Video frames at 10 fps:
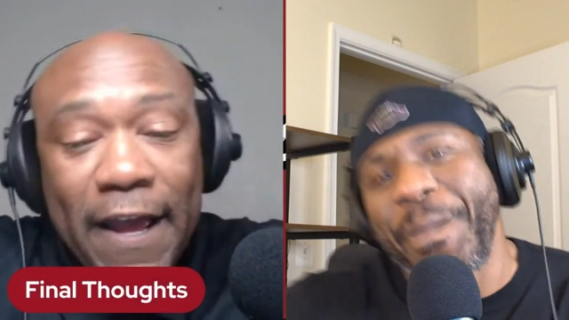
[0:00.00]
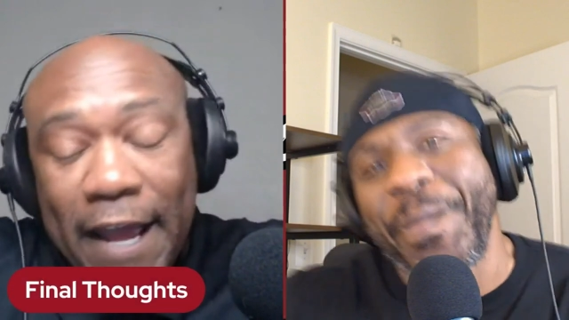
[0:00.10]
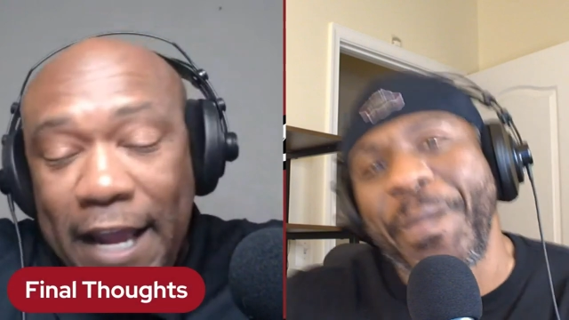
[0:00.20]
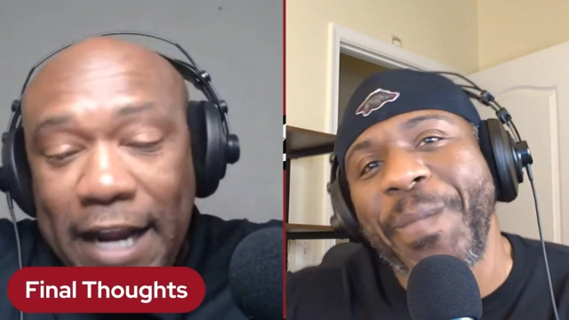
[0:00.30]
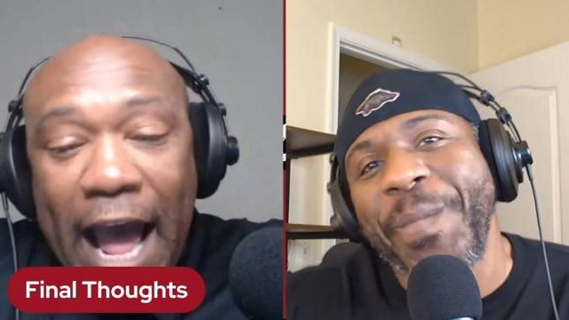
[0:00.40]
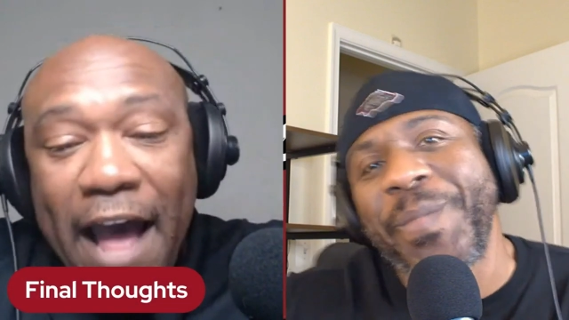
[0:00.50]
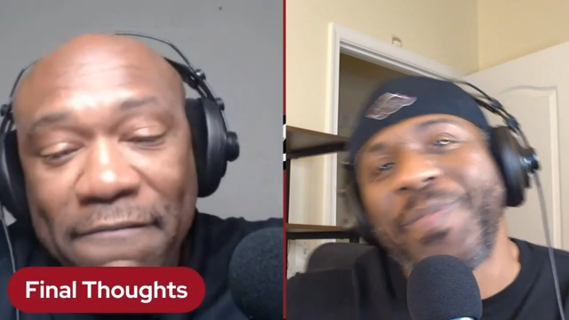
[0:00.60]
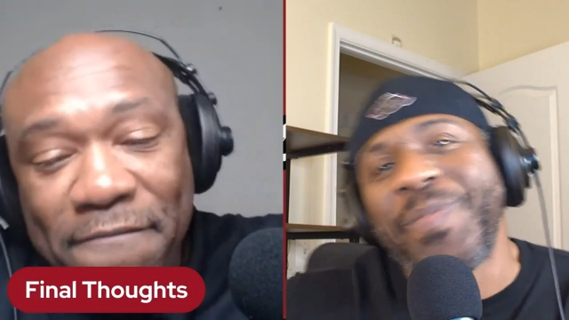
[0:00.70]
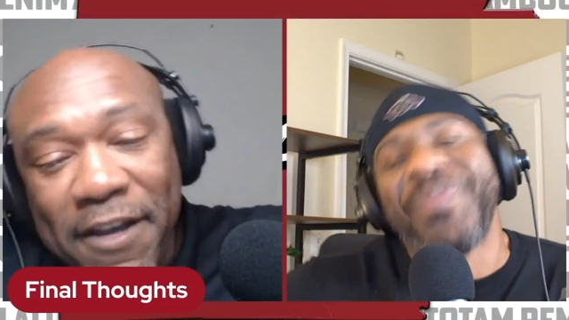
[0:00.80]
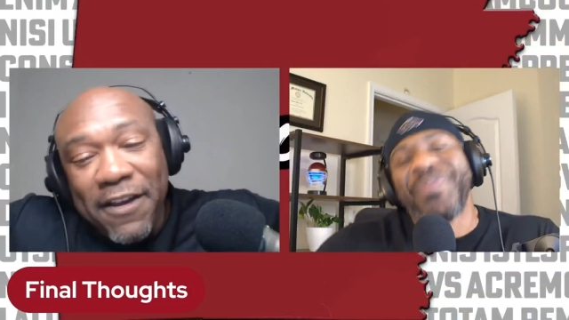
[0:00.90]
Speaker 1: and i
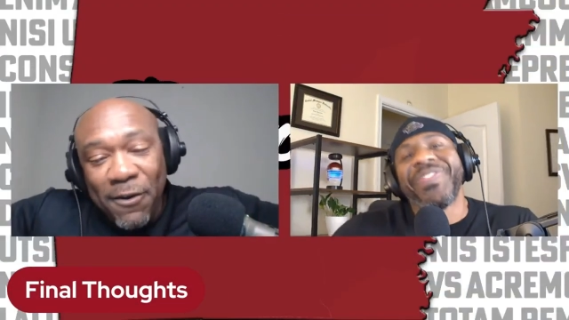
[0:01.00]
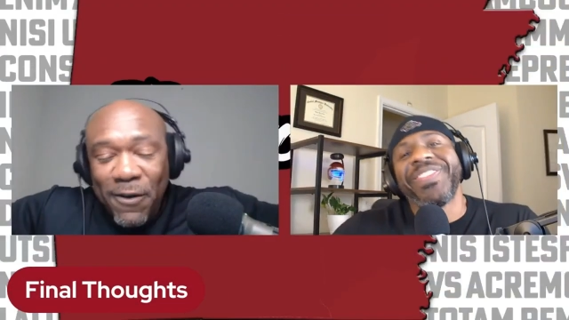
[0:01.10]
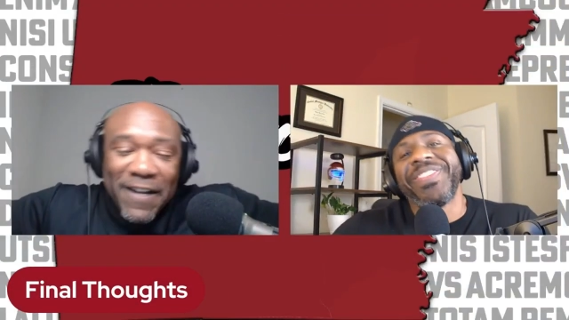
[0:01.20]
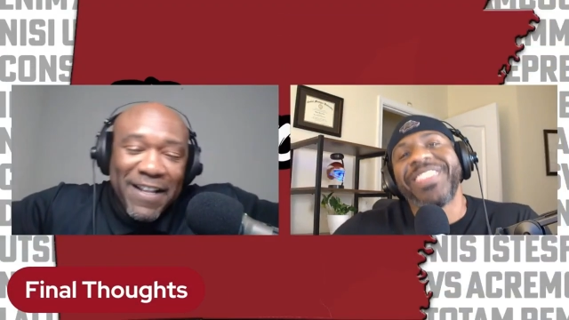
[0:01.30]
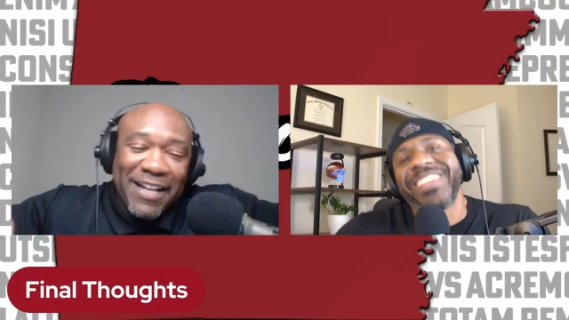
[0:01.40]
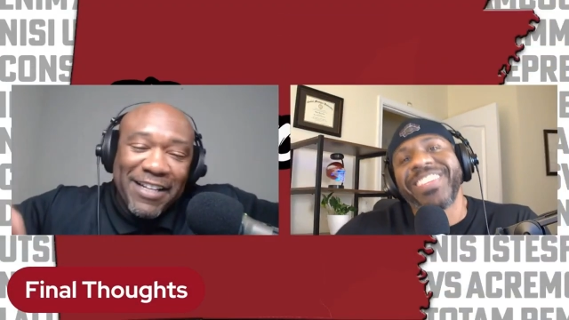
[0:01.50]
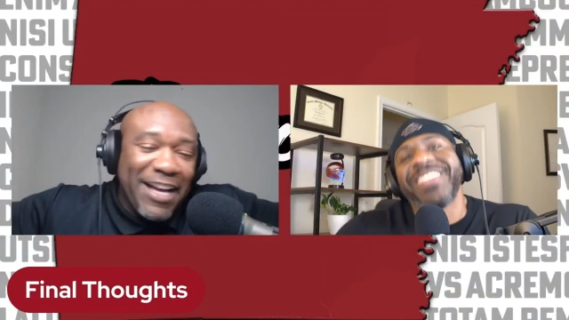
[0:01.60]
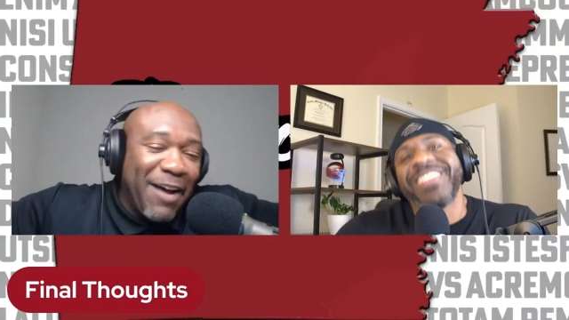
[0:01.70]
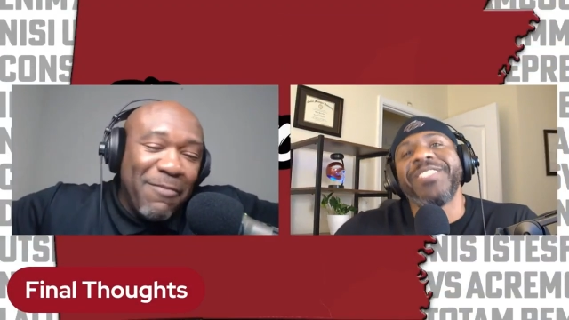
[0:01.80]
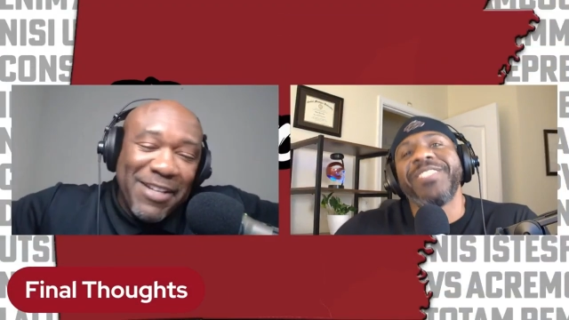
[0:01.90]
feel that the
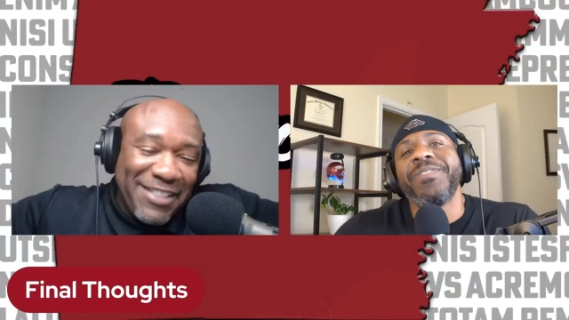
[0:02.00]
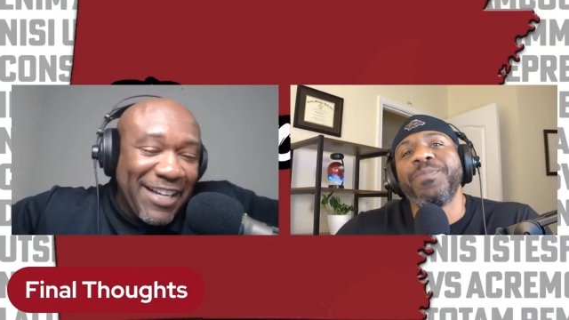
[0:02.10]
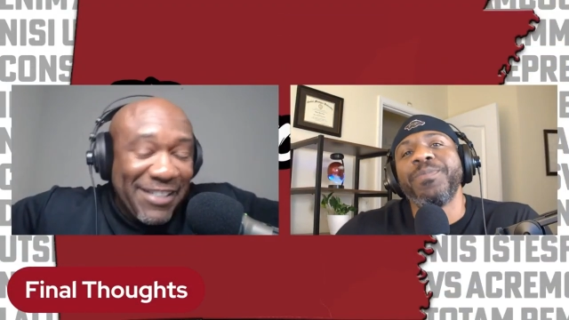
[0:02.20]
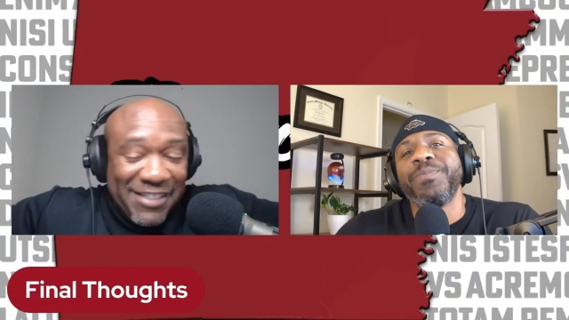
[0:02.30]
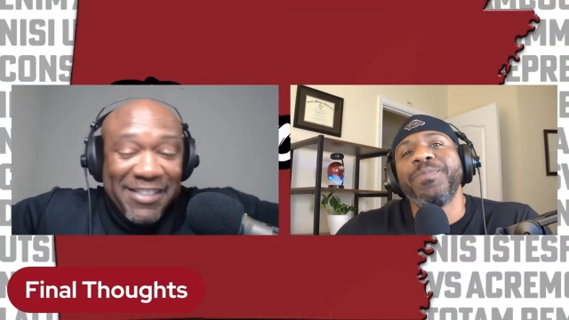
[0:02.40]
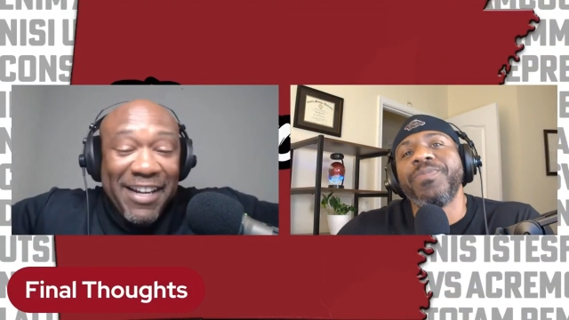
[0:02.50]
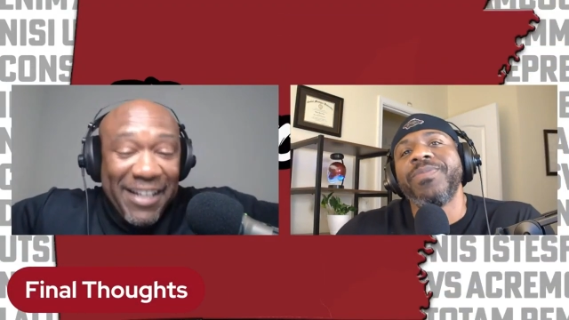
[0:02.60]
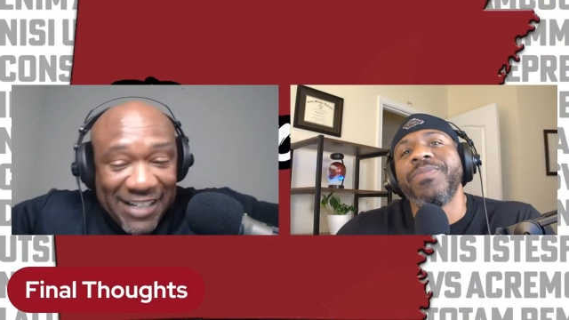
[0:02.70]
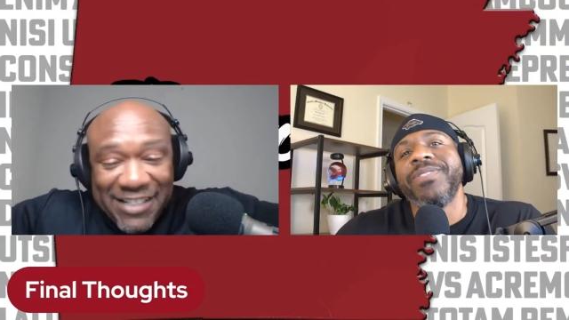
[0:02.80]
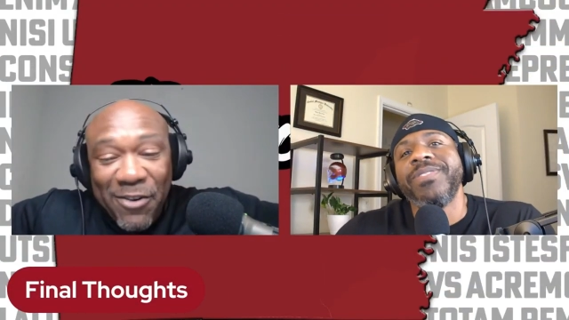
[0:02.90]
comment section is going to
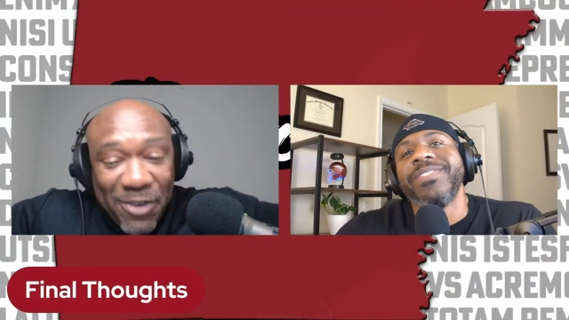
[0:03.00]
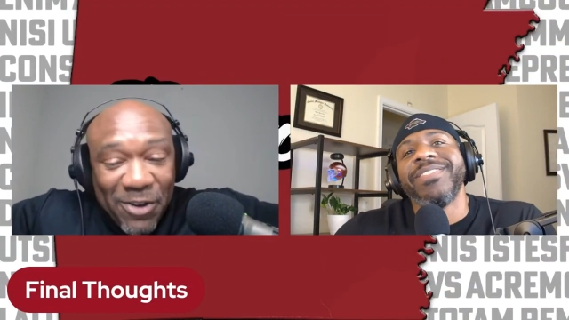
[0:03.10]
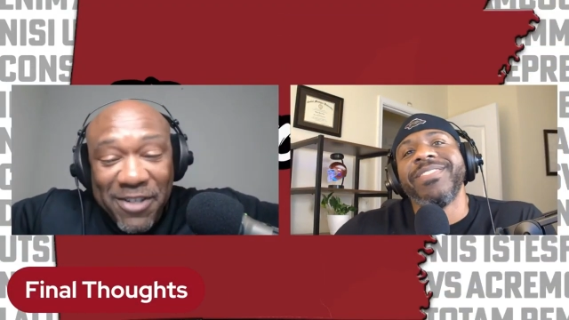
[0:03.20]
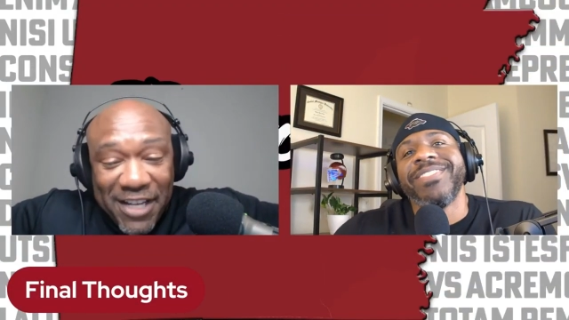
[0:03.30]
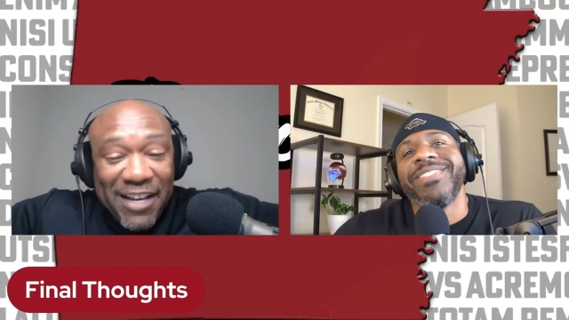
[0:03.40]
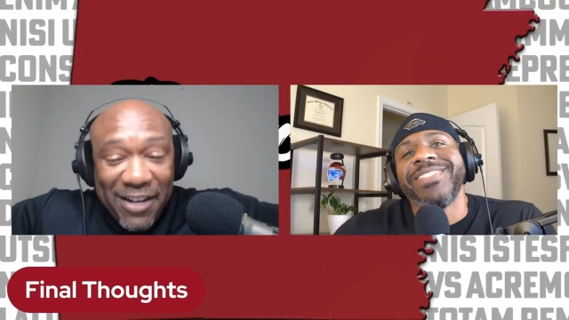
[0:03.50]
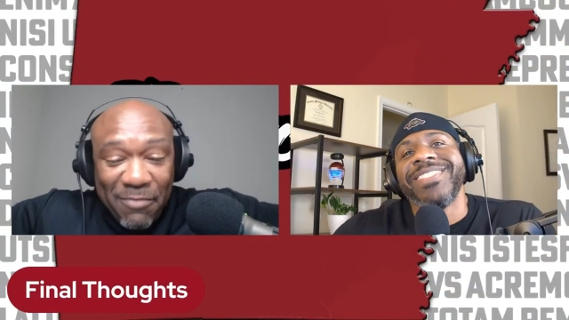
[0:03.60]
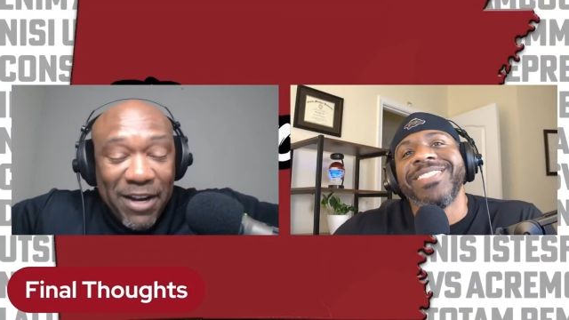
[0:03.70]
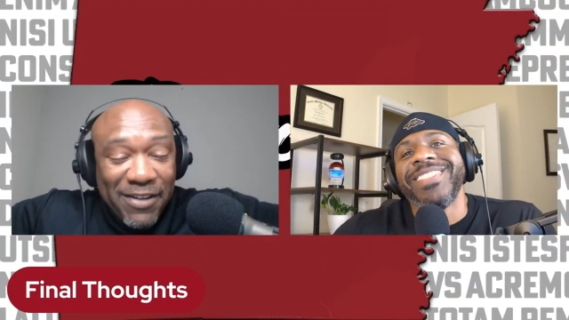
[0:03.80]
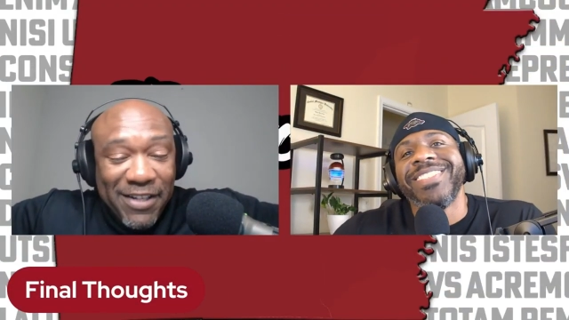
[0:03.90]
get on your tail
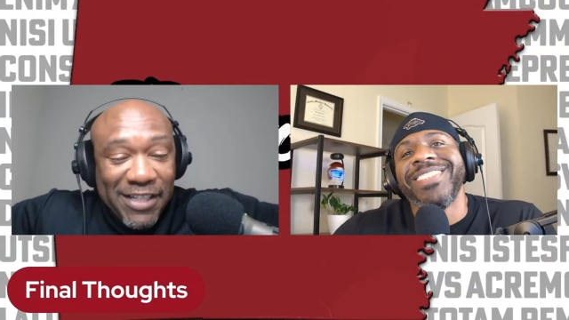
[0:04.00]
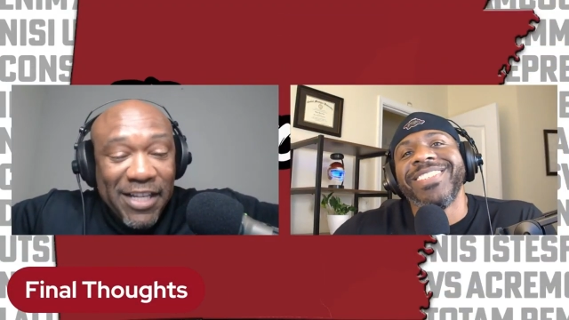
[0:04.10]
about this oh